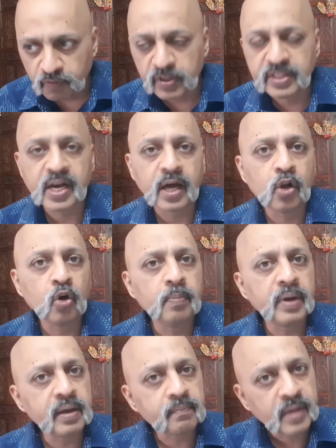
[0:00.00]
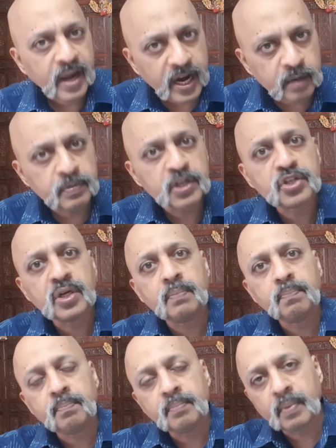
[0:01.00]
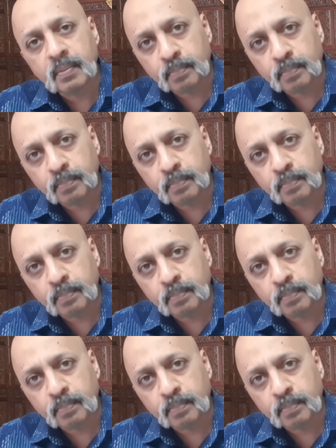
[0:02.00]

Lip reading: vidyalayon mein, admission